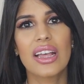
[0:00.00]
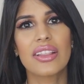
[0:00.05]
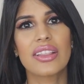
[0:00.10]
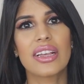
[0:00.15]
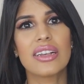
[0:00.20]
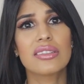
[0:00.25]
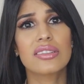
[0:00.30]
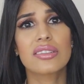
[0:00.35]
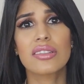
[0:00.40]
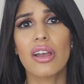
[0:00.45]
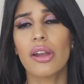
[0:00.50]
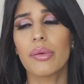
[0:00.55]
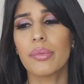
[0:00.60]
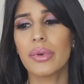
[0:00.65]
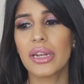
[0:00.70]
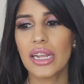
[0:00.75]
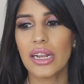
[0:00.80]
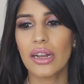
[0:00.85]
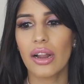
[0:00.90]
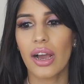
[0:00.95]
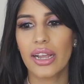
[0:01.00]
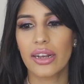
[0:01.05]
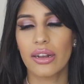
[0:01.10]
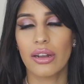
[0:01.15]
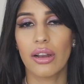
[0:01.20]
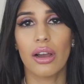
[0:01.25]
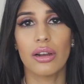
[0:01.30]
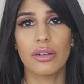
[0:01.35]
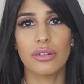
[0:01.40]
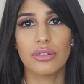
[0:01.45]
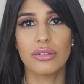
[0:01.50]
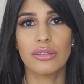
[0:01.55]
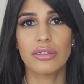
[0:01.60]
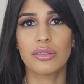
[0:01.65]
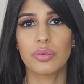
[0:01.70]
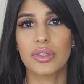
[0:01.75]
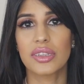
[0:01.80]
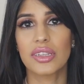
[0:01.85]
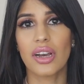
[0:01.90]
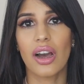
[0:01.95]
There's so many like
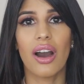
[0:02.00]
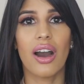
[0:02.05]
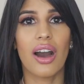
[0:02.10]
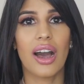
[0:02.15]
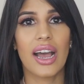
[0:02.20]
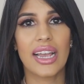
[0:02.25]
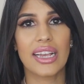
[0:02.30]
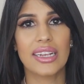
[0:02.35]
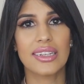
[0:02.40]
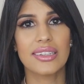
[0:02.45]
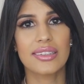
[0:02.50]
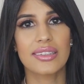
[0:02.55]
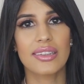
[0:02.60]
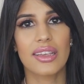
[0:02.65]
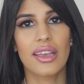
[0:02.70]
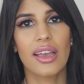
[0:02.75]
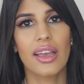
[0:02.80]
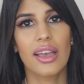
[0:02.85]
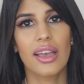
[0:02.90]
lows with the highs.